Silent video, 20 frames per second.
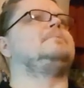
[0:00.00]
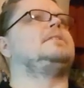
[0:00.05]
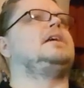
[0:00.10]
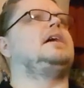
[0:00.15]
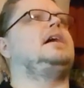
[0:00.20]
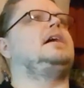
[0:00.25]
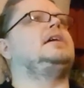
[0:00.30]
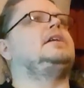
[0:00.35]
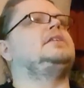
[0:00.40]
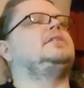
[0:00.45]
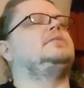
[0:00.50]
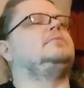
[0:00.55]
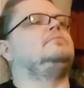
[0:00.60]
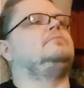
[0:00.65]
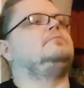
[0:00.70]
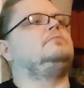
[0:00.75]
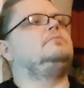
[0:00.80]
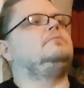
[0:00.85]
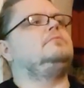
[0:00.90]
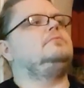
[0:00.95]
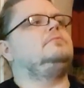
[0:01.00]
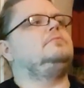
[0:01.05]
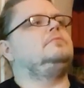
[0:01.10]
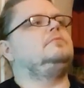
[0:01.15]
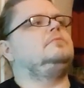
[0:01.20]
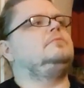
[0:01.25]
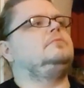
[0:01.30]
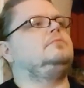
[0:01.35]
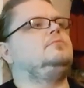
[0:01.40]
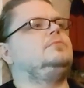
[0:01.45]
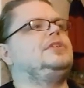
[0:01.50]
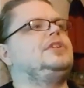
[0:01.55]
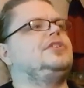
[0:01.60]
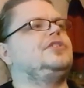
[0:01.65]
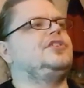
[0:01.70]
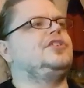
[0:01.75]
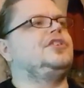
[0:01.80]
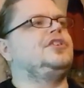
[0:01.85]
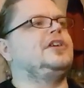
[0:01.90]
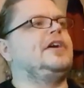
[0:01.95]
we don't
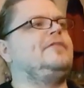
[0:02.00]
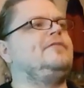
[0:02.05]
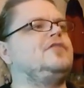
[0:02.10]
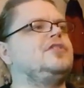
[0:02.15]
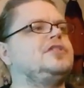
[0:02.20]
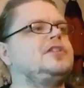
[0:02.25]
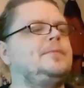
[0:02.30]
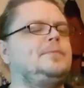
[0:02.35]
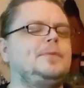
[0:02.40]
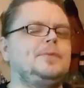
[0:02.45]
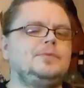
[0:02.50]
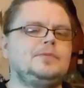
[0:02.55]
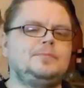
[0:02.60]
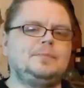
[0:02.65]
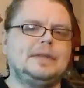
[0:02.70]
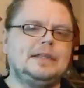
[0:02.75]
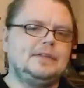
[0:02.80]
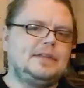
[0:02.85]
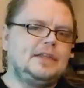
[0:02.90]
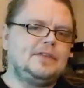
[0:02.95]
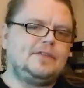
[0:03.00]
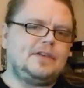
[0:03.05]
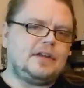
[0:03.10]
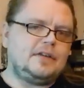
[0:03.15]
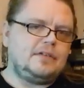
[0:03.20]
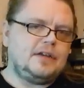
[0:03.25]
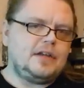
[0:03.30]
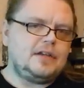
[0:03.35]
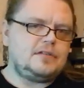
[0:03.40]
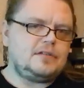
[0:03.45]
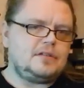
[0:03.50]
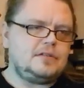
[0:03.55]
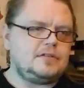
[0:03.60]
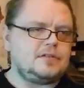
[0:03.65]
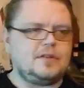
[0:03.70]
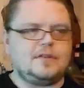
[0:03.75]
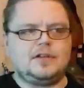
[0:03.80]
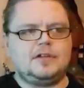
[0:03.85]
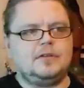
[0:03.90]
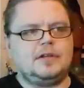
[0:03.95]
know every ship that was built in the Federation,
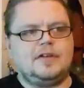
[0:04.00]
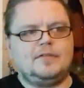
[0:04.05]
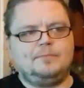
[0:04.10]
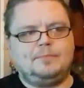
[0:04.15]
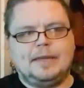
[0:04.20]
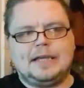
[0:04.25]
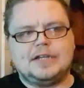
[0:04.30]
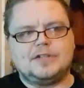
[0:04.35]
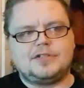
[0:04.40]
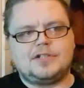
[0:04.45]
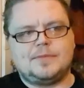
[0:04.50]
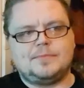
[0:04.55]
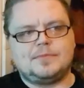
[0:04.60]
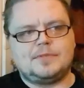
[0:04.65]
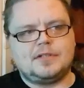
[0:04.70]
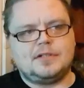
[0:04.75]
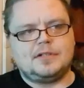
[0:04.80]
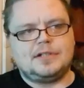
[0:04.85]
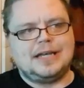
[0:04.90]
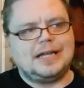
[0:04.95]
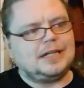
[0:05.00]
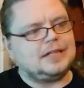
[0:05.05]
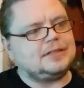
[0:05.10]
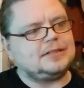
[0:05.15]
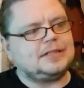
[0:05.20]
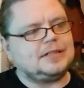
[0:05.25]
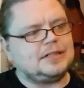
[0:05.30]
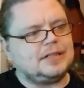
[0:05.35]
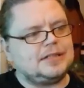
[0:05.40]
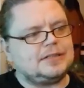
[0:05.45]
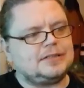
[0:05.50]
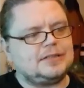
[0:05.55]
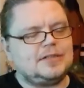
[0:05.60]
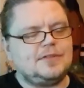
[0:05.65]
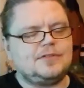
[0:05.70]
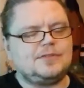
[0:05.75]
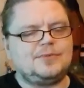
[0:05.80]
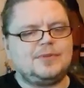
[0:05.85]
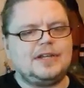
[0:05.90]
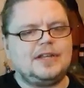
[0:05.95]
so they could have bigger ships than Galaxy class in
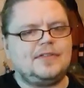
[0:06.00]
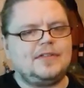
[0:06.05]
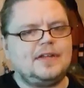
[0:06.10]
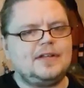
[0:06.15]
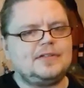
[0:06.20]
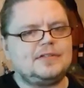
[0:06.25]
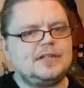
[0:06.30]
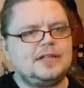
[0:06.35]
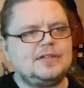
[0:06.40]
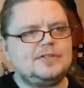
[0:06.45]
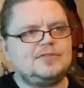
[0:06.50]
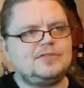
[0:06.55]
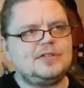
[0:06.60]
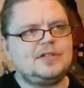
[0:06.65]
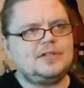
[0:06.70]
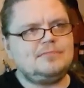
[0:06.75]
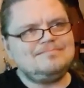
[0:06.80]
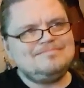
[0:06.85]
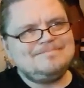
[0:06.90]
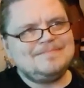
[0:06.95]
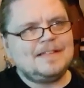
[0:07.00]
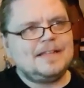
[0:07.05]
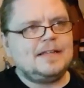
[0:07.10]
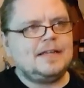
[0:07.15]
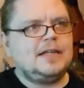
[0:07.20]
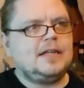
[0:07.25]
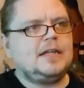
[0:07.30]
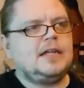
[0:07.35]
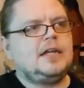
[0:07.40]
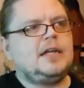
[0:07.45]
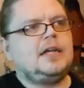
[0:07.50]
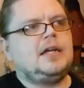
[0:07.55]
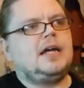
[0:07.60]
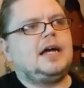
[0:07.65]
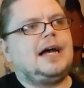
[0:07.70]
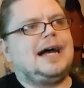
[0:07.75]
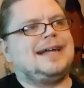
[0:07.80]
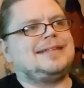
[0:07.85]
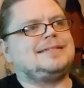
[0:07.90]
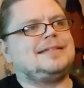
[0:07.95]
the 23rd century.
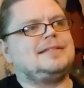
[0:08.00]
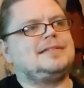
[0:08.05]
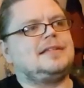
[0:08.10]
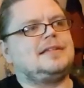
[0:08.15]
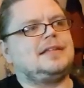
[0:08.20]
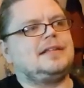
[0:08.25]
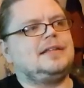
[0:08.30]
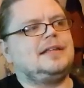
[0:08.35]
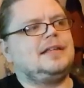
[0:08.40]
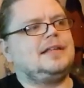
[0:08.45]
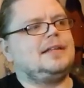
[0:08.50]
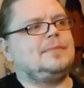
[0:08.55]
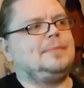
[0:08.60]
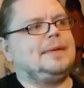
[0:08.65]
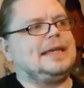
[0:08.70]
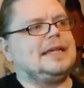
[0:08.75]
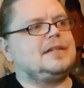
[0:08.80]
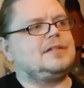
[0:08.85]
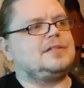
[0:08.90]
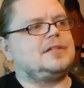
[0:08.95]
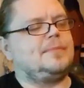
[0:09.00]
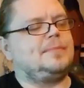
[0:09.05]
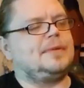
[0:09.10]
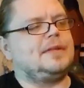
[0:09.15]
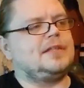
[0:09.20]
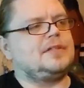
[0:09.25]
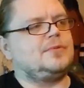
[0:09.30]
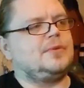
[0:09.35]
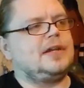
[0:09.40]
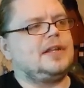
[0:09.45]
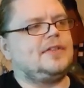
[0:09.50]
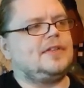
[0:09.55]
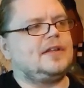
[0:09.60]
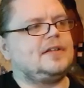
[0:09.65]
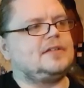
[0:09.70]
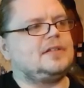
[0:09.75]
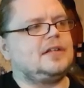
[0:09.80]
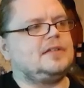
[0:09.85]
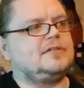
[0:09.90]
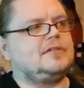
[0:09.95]
I tend to think that the biggest ship in the
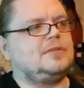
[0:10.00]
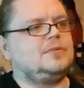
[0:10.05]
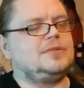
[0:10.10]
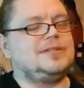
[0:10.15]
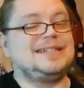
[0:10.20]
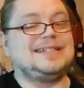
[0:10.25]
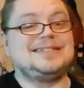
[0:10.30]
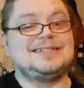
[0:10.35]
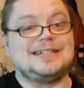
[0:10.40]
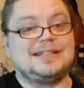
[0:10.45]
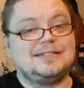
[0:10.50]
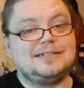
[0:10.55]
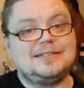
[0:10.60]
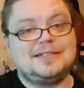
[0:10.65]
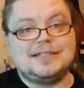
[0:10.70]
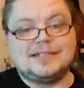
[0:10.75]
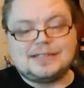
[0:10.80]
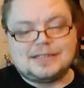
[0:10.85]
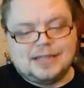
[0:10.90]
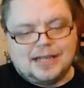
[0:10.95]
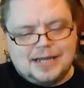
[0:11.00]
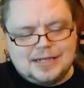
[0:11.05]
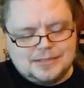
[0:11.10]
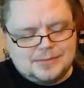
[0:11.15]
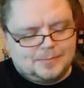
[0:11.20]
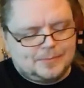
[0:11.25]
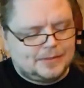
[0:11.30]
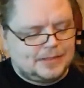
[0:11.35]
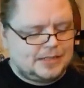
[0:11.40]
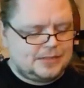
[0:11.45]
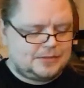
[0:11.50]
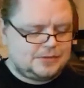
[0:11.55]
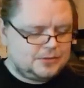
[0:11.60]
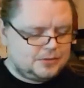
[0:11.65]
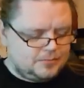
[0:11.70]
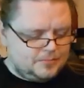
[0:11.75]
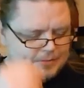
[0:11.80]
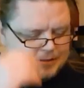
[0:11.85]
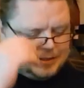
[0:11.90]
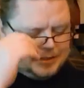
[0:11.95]
23rd century was Excelsior class, but that's
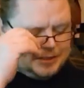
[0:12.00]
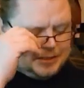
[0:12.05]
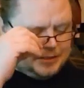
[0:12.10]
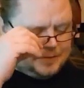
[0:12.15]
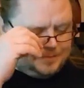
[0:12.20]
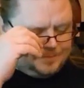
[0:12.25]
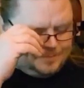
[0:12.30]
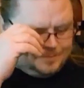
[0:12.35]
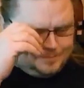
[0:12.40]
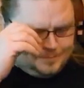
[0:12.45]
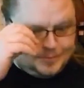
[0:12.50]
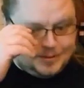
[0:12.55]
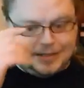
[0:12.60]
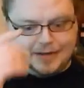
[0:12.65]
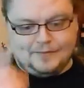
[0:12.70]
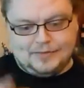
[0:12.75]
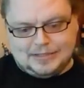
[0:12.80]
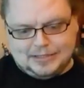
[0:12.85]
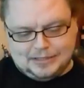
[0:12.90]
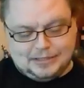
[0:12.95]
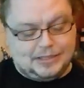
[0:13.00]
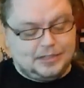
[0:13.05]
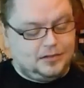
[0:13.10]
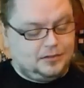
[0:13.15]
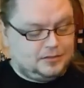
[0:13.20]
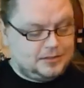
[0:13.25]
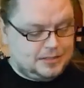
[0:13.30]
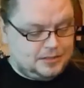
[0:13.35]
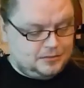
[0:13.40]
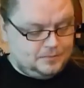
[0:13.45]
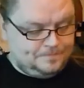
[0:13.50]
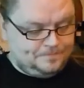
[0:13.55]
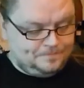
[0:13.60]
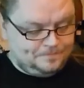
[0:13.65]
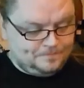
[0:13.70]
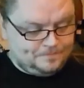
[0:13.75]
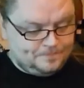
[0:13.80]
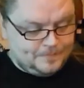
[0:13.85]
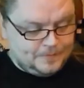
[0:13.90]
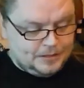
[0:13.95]
just me. But evidently not now.
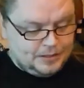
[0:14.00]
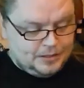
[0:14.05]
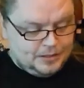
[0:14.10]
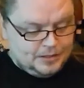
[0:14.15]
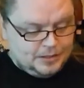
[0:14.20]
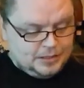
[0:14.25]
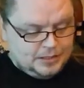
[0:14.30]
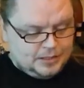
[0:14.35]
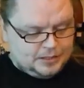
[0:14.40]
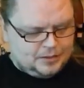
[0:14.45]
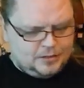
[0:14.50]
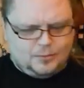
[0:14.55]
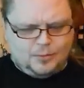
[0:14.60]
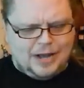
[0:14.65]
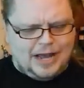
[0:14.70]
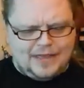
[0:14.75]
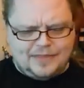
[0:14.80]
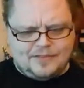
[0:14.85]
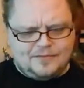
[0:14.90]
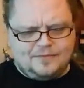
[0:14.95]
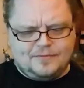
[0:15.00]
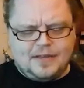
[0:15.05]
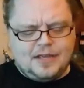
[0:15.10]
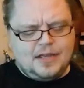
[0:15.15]
I don't know why the